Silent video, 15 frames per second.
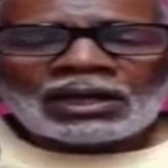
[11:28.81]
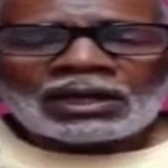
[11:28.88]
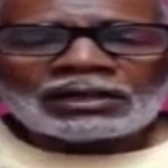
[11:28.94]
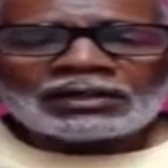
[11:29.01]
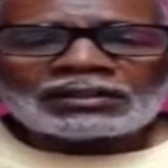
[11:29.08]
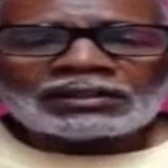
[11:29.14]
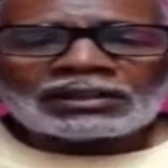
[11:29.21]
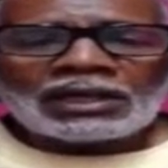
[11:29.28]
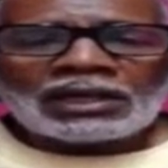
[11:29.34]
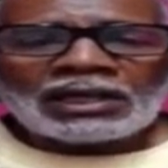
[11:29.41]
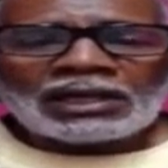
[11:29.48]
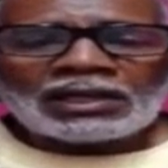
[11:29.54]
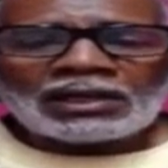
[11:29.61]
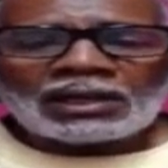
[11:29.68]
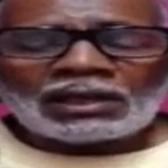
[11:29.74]
Go
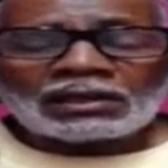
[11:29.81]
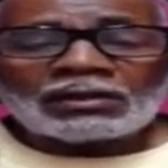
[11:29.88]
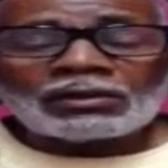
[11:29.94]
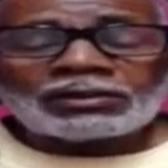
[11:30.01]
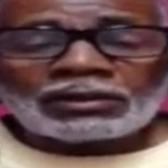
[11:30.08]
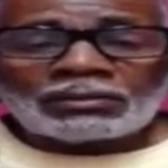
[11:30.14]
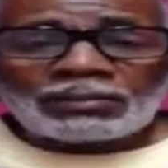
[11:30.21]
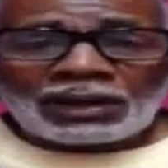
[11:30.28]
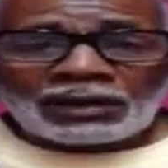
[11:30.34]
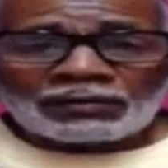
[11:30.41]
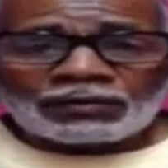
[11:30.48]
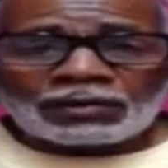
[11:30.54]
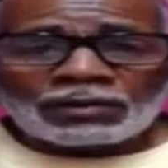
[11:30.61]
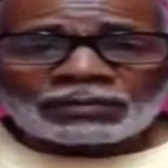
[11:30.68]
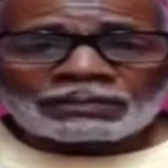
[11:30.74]
to the
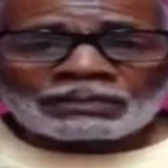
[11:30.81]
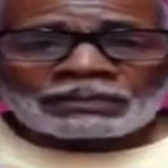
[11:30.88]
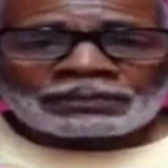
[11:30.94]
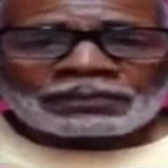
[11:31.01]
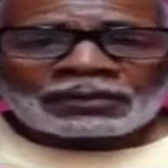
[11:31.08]
bathroom.